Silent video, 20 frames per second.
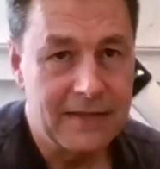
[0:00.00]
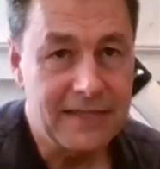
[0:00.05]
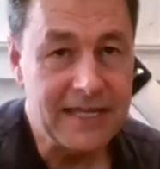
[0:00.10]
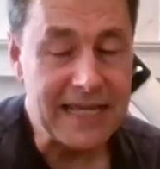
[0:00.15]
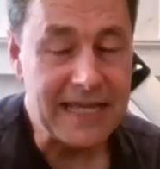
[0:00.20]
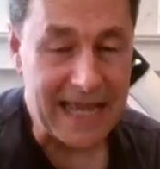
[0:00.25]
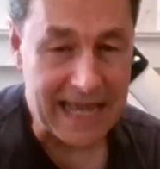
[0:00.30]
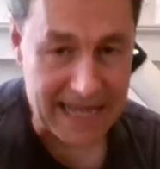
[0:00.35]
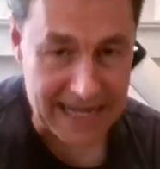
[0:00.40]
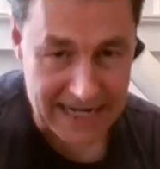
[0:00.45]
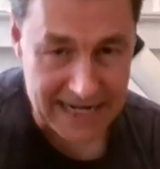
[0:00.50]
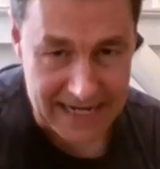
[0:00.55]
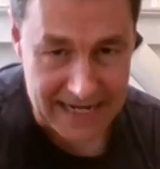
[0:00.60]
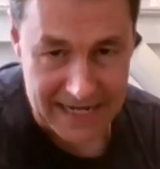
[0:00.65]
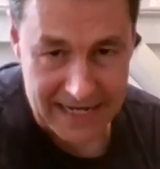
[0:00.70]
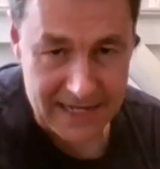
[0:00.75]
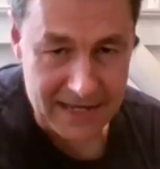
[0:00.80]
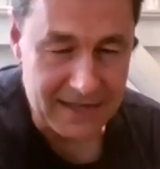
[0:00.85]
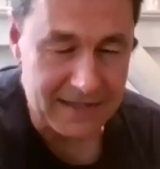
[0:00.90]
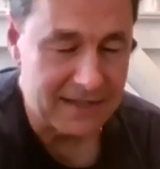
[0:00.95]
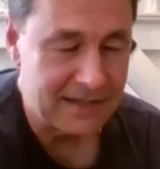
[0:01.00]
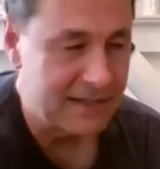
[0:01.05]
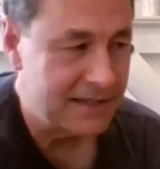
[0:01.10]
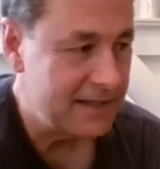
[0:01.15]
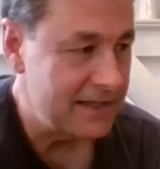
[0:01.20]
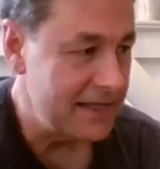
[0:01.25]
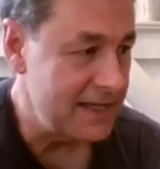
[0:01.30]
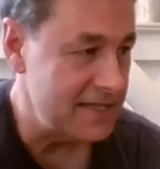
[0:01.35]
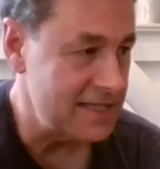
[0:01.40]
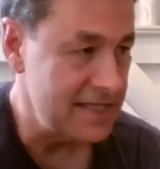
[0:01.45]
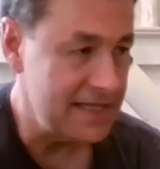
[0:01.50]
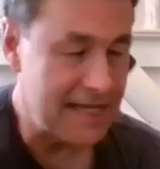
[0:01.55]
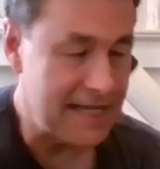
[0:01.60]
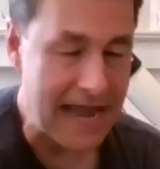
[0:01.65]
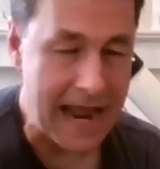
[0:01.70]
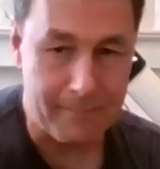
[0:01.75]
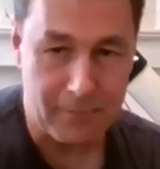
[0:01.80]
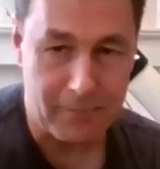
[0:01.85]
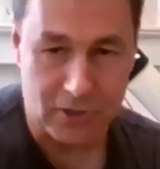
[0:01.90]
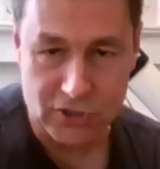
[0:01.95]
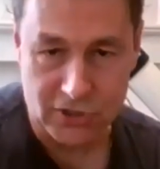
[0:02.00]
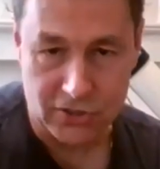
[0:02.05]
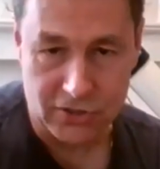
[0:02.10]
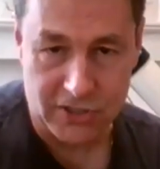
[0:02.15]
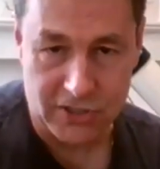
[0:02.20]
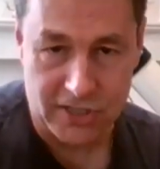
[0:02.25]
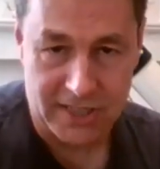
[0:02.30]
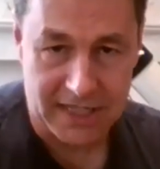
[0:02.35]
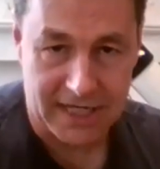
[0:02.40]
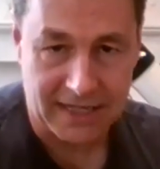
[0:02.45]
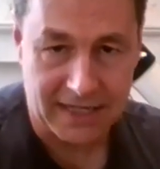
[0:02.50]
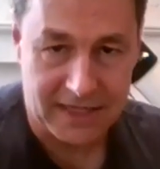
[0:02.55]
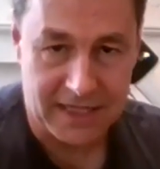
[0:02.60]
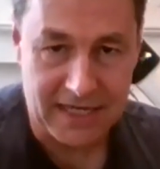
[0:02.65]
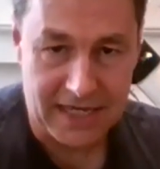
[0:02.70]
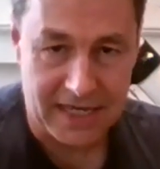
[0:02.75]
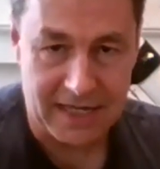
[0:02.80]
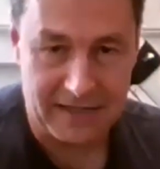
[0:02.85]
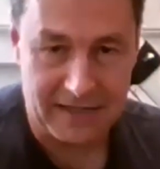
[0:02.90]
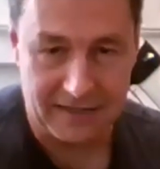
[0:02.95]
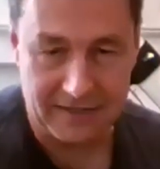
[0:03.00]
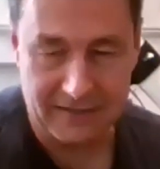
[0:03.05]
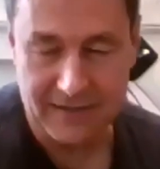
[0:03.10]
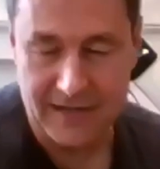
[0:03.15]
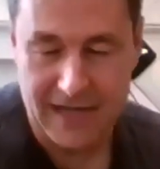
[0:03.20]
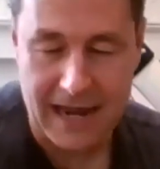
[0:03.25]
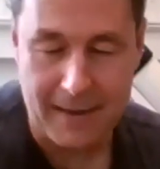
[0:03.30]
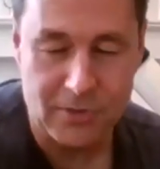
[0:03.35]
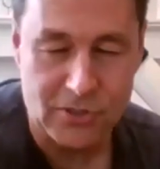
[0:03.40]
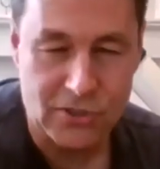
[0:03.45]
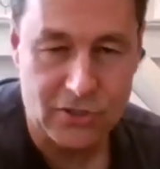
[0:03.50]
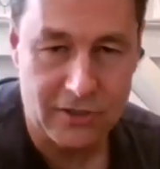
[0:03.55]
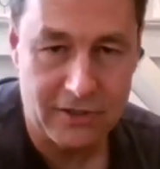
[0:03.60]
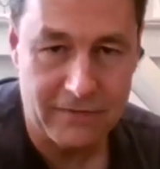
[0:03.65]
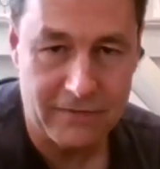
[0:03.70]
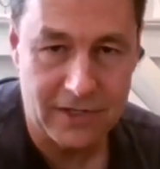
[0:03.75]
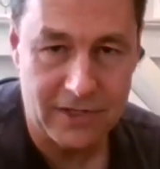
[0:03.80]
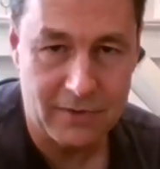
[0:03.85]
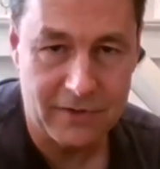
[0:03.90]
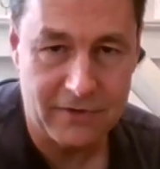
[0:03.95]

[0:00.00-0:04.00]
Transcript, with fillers: the 80 is the aperture, just like the aperture of the,